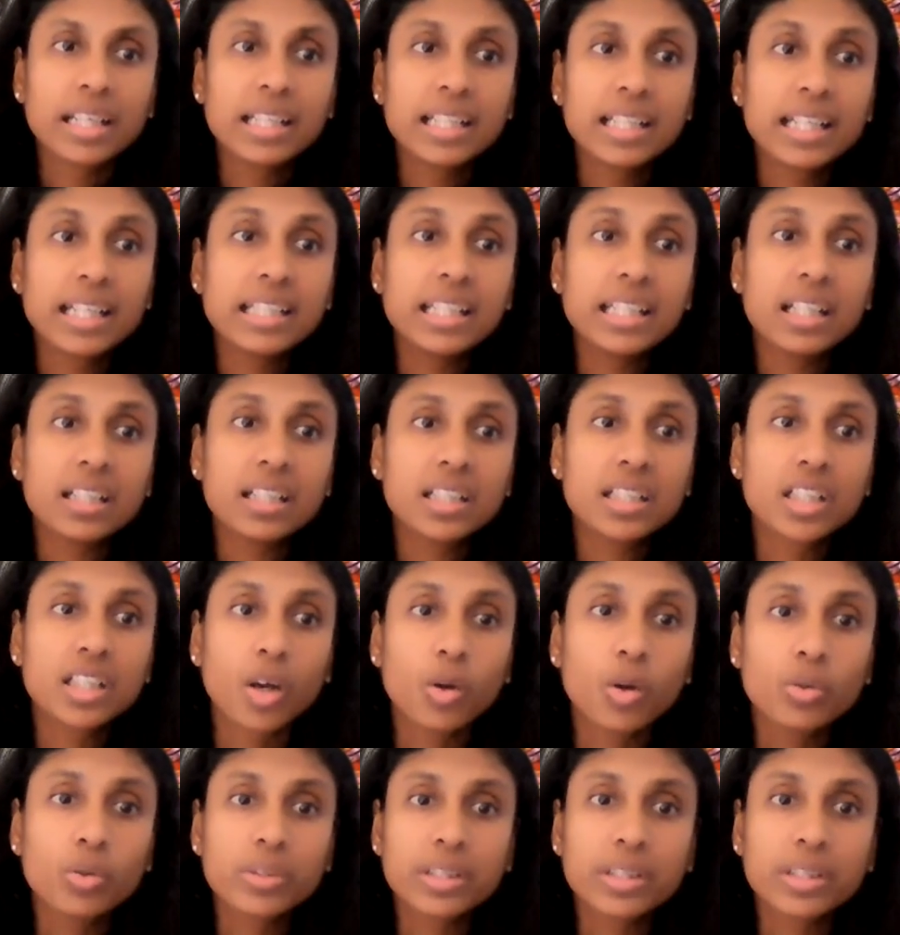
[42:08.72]
Any other
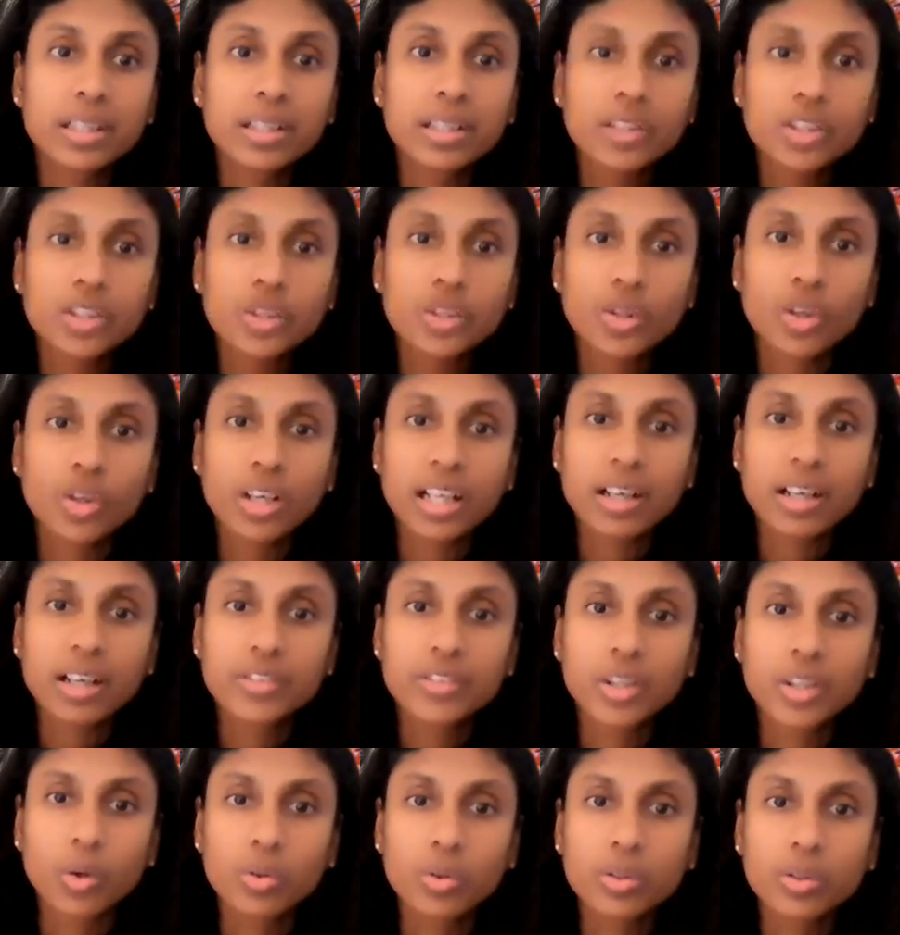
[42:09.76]
doubt? Do you all
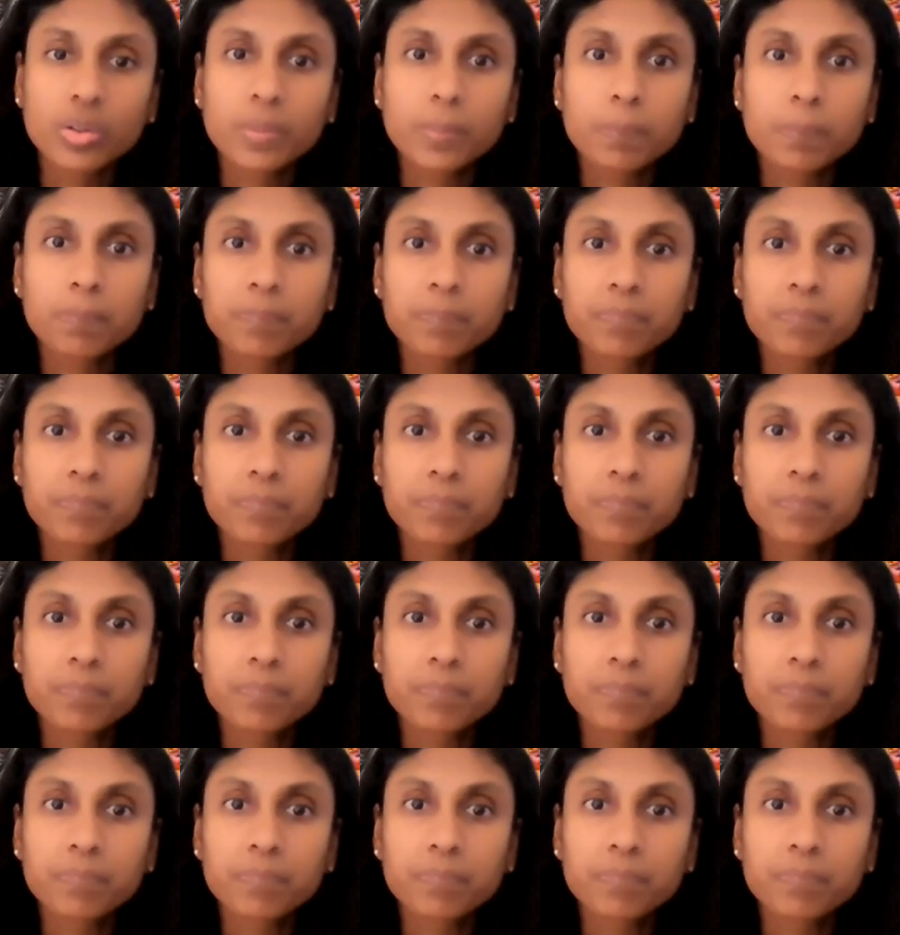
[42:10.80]
have doubt?